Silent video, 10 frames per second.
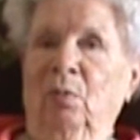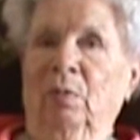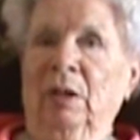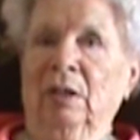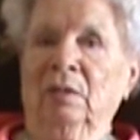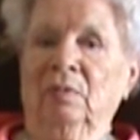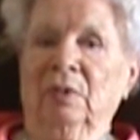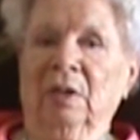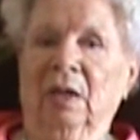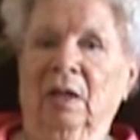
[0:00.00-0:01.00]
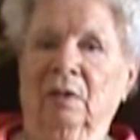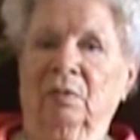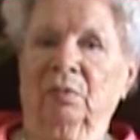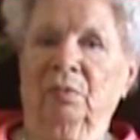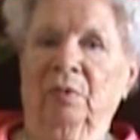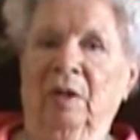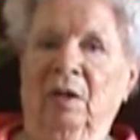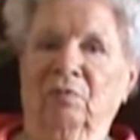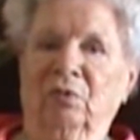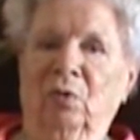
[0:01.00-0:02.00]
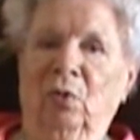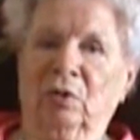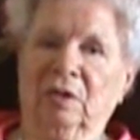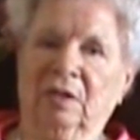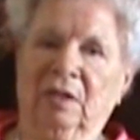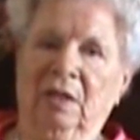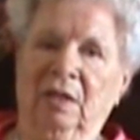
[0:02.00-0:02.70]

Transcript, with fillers: Well, um, of course.